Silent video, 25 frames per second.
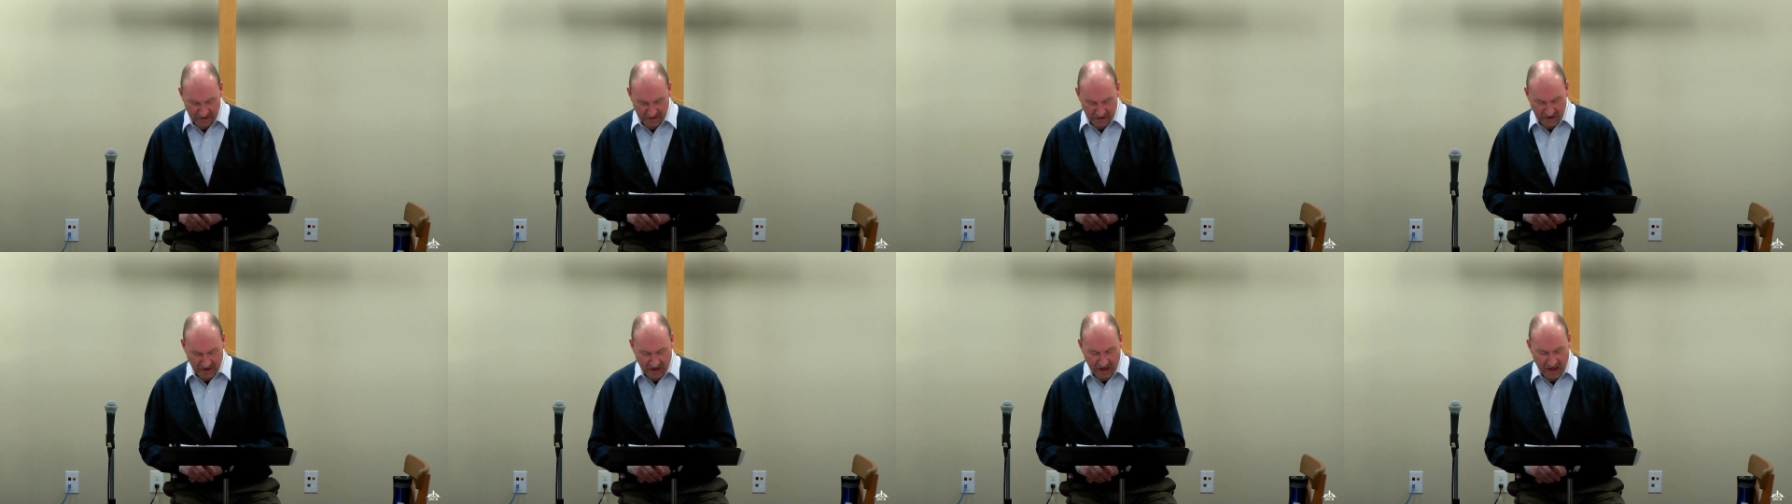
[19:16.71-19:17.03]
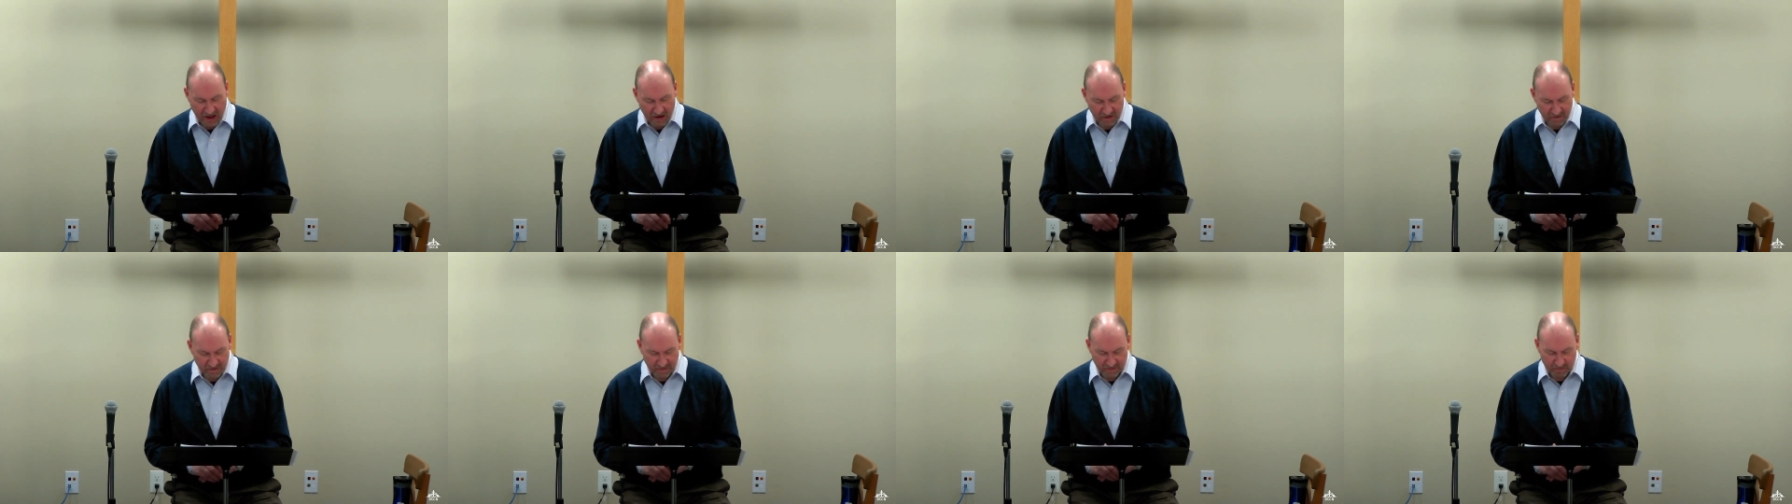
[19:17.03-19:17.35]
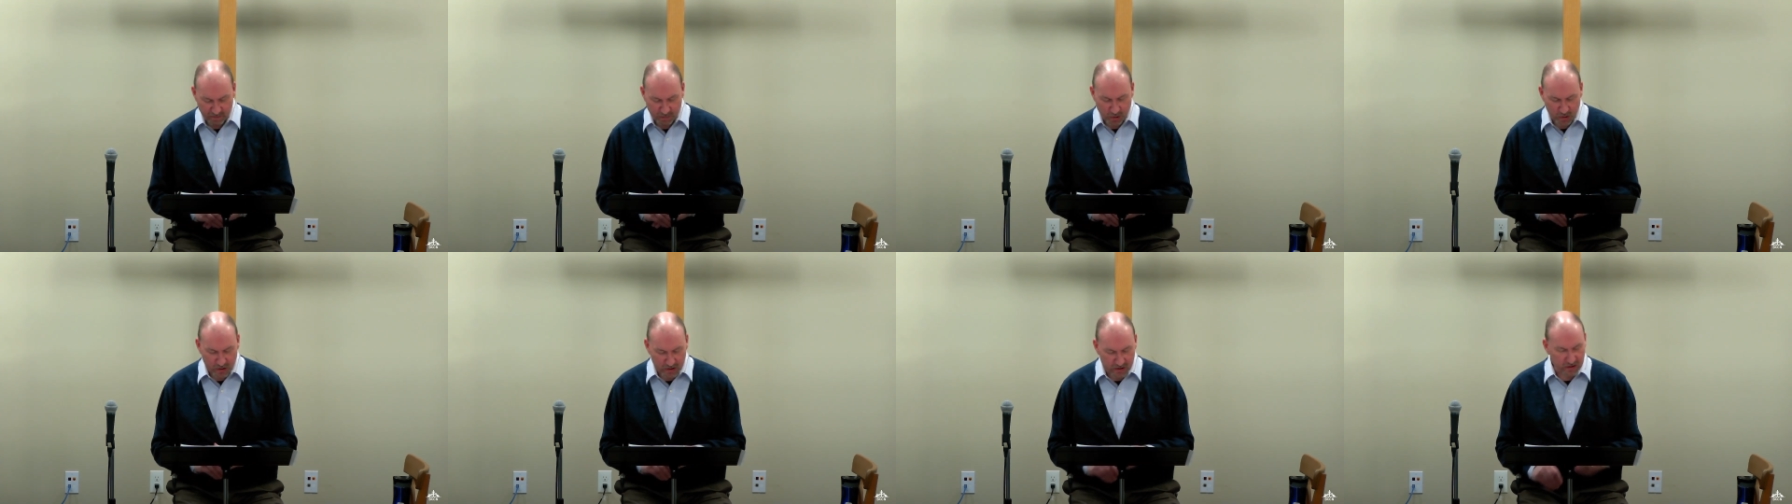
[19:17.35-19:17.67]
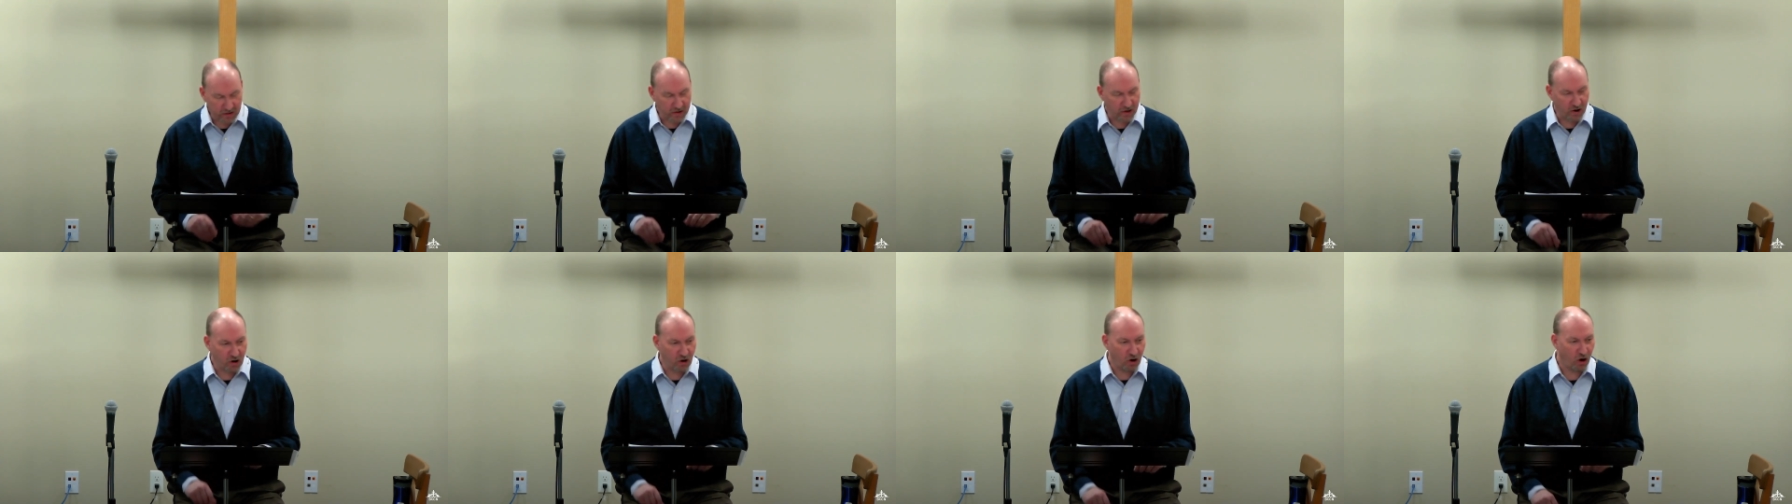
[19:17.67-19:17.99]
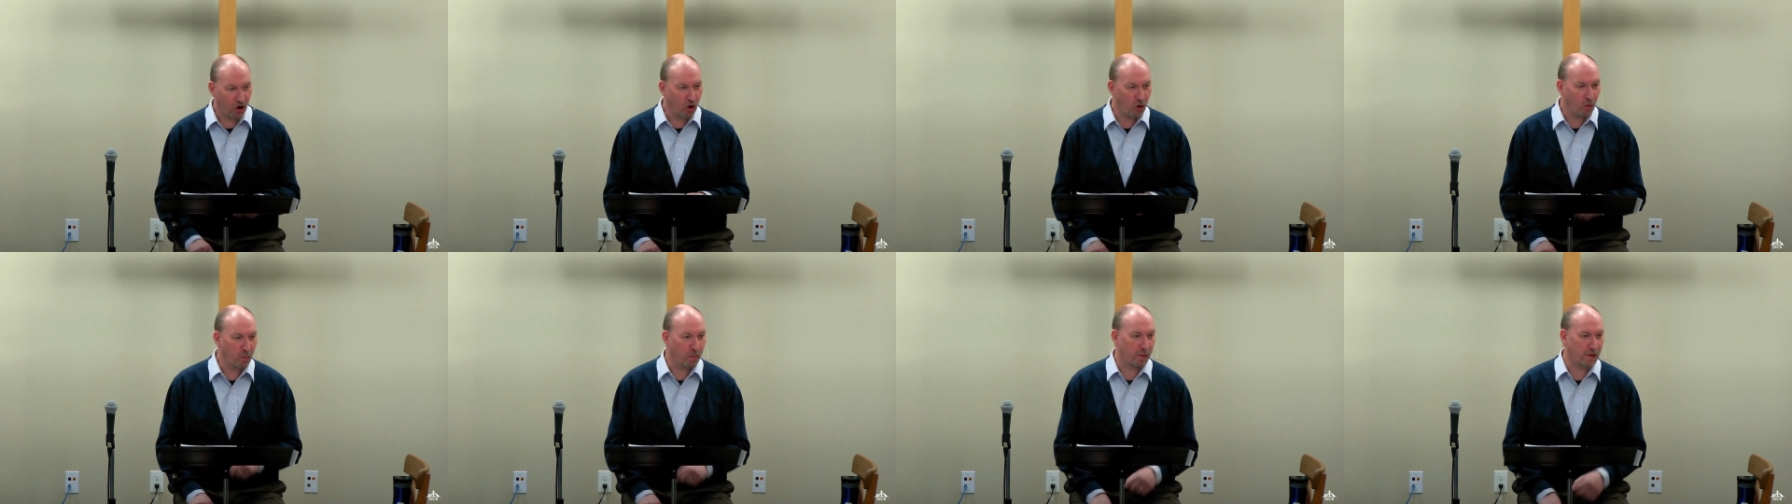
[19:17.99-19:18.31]
have put their
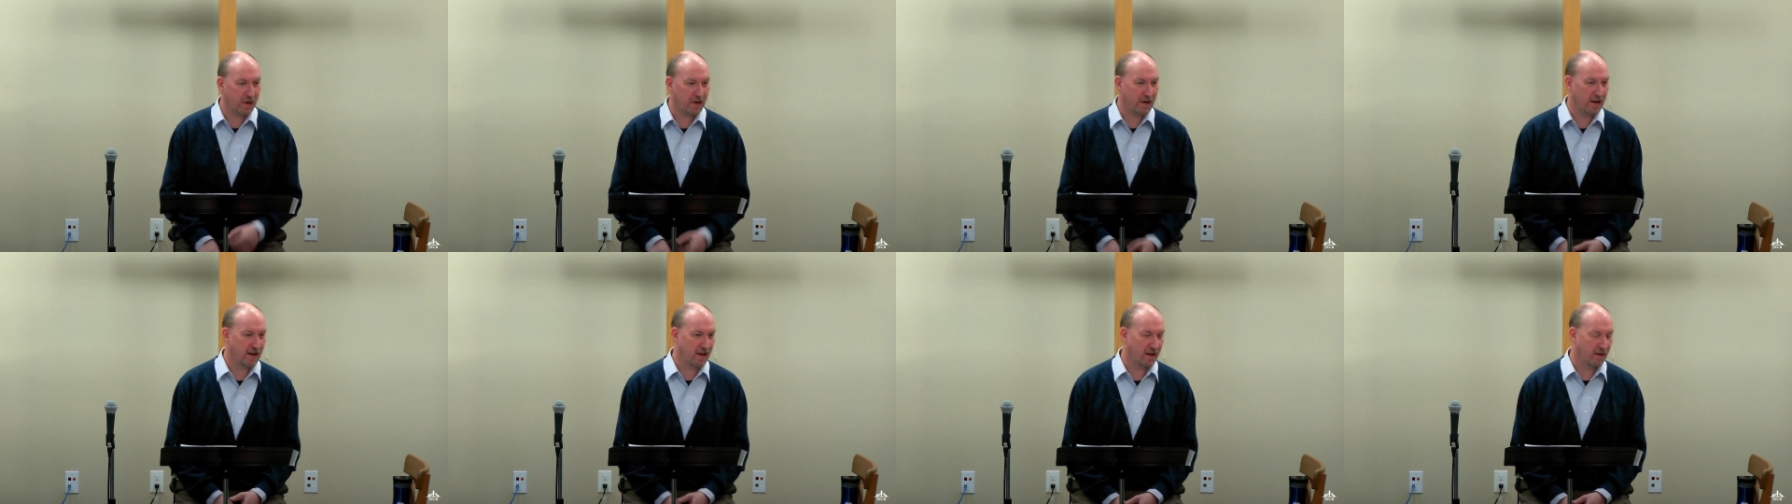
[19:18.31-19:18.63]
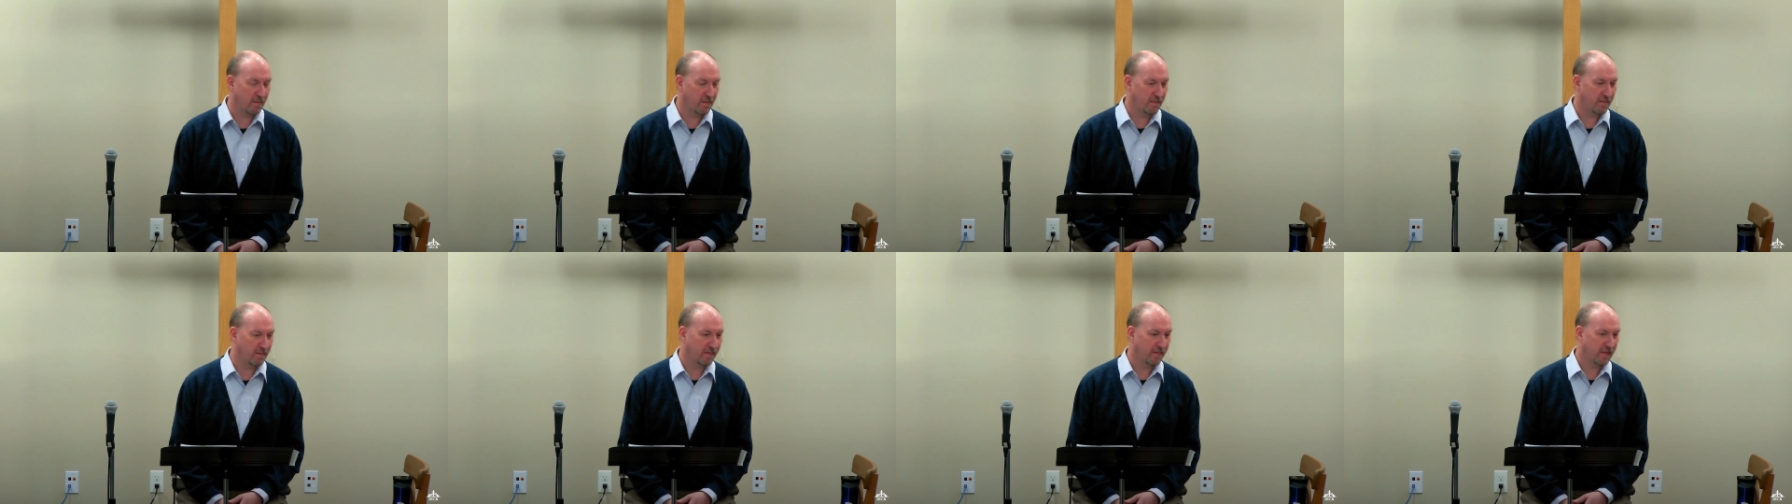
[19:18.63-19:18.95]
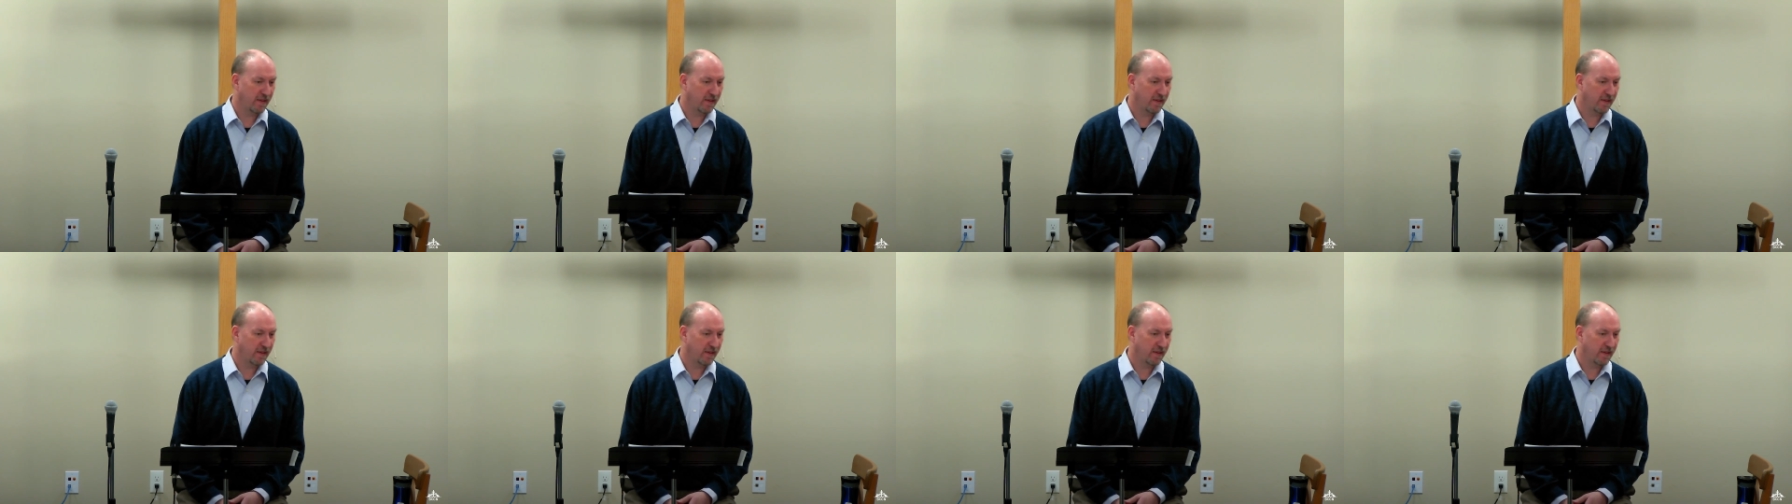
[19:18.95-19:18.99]
hope in him.